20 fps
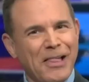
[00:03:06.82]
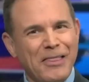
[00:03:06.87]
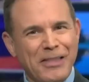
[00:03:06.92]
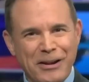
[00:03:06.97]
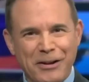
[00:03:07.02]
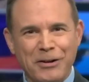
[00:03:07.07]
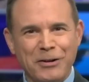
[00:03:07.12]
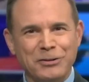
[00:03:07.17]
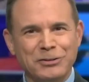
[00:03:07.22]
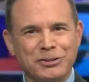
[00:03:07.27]

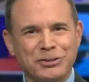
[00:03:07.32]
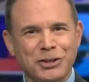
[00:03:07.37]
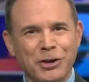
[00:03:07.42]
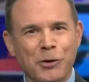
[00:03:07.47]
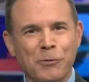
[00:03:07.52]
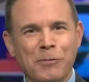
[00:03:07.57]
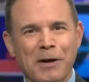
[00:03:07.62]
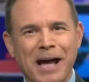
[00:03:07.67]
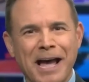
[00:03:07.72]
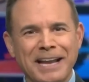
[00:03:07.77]
There's
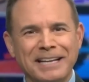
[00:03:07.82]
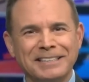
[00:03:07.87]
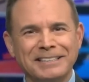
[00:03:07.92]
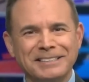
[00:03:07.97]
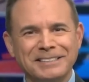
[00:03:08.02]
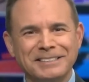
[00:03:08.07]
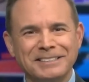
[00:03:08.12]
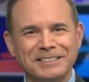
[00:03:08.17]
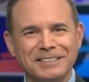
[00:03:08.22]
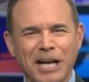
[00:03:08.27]
Joe
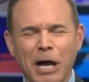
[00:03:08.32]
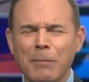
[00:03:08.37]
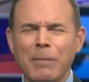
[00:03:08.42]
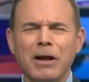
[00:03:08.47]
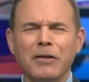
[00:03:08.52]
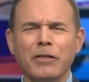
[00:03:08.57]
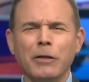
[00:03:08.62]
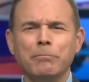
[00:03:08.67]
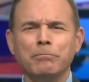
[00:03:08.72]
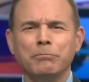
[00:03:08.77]
Biden
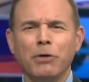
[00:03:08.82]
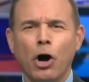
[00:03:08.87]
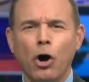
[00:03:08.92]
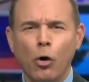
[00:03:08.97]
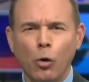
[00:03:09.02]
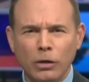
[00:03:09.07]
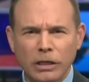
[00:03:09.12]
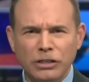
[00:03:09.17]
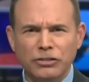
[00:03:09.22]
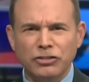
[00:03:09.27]
among the
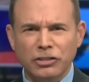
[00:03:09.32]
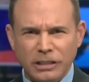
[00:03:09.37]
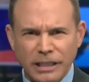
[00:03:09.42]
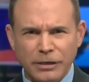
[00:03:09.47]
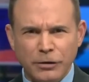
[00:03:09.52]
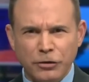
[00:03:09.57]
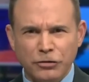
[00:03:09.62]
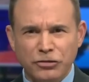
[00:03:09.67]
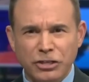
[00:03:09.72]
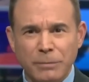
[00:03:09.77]
Polish
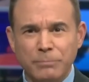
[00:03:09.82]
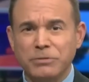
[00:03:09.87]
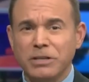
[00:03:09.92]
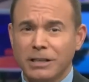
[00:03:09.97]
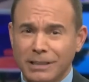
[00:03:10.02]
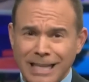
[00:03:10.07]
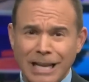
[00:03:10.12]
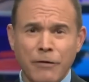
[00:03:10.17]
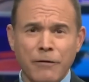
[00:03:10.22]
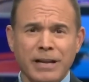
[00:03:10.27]
leadership,
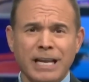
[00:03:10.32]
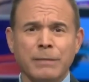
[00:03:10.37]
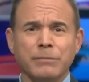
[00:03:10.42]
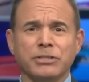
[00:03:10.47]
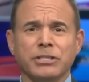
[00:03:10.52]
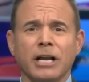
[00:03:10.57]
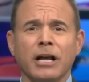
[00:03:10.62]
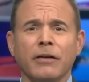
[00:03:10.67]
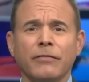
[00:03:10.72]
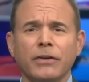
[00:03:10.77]
declaring
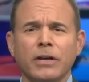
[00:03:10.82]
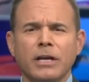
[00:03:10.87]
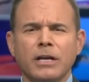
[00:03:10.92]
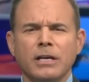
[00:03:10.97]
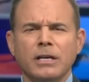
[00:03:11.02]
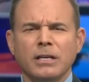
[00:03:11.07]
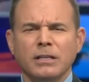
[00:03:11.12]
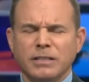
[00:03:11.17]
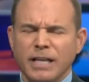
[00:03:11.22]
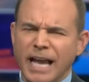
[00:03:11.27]
himself
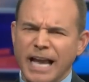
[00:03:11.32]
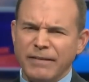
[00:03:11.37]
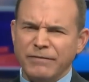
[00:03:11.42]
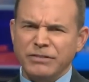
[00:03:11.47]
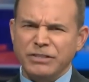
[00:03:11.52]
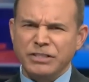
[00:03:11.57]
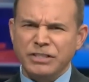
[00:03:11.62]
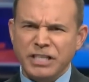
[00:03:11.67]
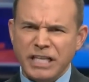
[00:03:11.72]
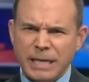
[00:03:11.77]
to
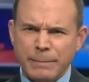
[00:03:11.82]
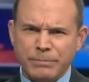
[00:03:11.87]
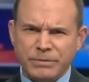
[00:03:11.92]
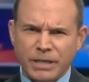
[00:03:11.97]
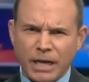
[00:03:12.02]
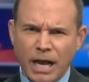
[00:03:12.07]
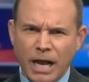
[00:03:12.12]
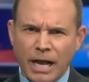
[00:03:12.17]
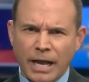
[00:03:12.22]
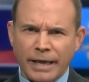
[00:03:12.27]
have deep
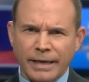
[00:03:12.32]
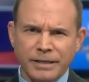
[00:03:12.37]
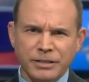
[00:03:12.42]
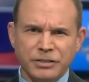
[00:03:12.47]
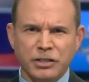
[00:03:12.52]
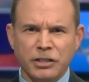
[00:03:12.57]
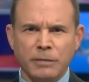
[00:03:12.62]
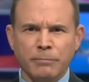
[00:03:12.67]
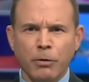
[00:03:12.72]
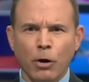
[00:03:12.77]
ties
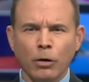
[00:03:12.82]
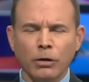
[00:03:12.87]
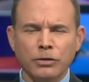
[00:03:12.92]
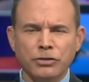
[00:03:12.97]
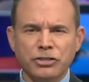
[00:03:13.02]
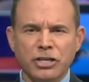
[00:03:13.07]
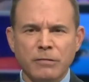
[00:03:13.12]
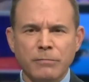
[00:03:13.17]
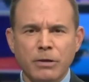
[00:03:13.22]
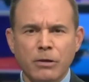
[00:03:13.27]
to the
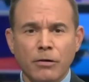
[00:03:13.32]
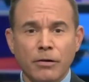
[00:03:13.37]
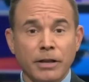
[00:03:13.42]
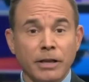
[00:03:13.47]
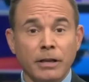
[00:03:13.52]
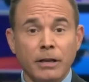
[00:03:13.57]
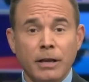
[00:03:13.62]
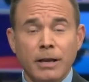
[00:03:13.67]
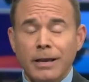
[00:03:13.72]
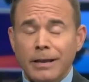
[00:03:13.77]
Polish
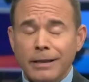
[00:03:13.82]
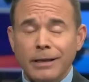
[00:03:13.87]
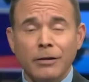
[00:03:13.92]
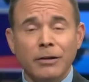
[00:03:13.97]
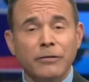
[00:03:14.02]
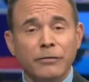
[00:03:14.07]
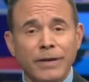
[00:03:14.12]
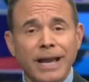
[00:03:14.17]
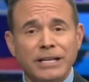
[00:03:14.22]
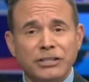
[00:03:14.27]
community. You know,
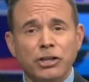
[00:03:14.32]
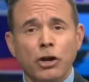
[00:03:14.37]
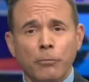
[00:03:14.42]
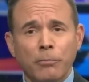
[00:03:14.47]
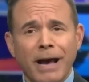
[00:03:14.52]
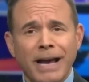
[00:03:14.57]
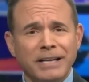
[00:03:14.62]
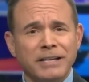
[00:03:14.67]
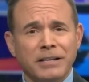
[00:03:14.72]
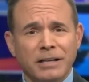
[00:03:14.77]
in fact, Joe
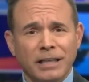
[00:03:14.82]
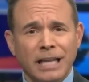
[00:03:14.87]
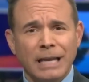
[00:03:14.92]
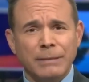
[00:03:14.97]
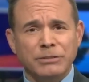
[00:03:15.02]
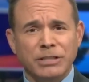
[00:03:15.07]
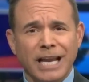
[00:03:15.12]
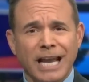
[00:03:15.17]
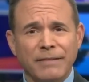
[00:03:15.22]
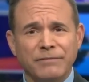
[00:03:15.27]
Biden
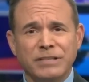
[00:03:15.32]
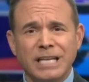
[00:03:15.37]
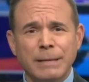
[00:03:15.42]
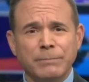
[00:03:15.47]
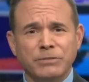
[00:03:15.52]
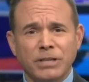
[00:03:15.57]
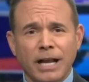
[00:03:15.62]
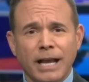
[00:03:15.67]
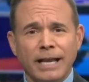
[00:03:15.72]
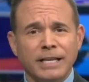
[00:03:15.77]
claims to have
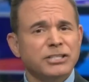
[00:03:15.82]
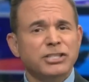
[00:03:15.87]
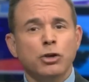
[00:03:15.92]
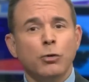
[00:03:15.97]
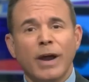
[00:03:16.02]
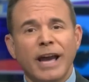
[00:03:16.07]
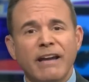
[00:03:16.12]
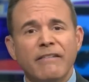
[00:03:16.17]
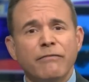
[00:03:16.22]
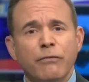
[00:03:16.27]
deep ties
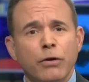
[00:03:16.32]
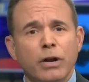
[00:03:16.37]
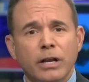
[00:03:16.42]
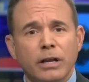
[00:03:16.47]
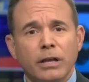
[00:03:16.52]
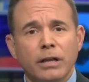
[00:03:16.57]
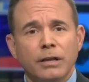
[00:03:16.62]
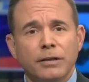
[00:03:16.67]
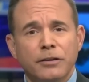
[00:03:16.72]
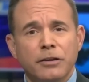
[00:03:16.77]
to
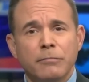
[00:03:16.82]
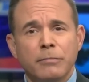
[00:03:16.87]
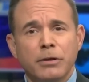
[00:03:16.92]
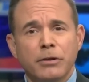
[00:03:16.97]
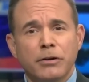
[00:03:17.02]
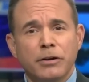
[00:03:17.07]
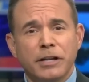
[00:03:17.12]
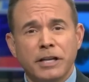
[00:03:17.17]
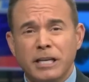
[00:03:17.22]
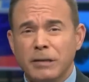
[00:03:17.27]
every
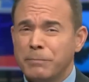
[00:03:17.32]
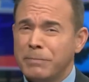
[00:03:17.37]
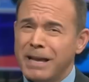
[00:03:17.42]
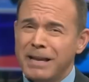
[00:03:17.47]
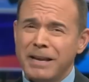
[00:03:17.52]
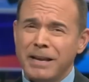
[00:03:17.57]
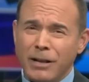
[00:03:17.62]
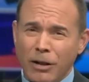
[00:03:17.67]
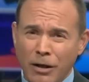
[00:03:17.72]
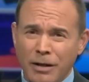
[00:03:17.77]
community,
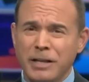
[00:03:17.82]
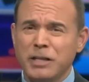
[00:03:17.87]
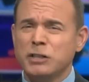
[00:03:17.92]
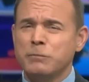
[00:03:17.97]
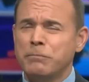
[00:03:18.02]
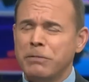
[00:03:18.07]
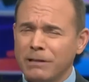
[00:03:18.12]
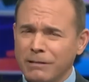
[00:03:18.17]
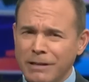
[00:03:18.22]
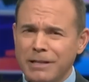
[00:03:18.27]
depending on his
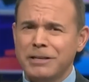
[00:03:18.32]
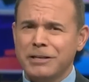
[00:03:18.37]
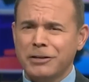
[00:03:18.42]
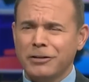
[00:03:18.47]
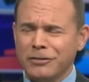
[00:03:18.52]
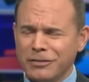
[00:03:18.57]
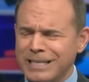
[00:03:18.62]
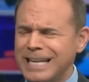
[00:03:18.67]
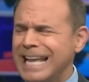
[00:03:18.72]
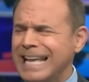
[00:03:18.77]

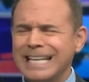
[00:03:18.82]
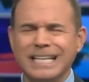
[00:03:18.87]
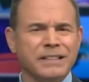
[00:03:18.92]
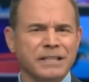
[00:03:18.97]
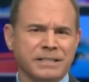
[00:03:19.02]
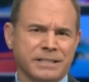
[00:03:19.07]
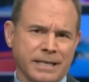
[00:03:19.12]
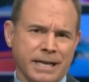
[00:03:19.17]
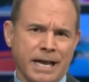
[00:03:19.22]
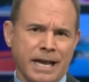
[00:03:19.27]
political need at
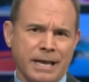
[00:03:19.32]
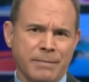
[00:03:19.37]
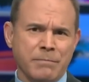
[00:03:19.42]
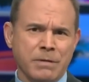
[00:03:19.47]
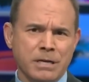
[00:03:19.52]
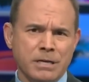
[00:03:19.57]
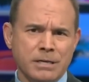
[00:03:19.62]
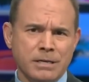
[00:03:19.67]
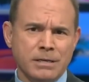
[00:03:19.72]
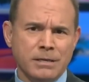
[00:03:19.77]
the
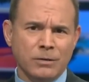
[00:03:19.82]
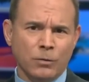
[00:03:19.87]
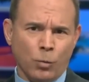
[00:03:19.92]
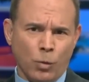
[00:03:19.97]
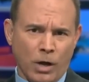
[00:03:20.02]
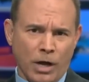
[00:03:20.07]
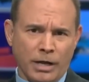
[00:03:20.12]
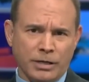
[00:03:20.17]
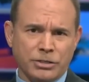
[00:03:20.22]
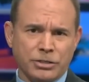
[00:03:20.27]
time.
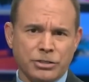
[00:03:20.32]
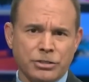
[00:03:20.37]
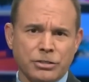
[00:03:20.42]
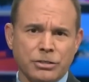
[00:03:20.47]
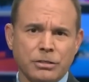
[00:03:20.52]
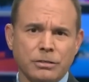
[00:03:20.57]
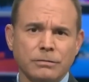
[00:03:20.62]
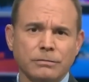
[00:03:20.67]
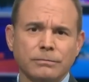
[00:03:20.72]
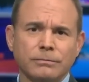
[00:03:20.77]
Watch.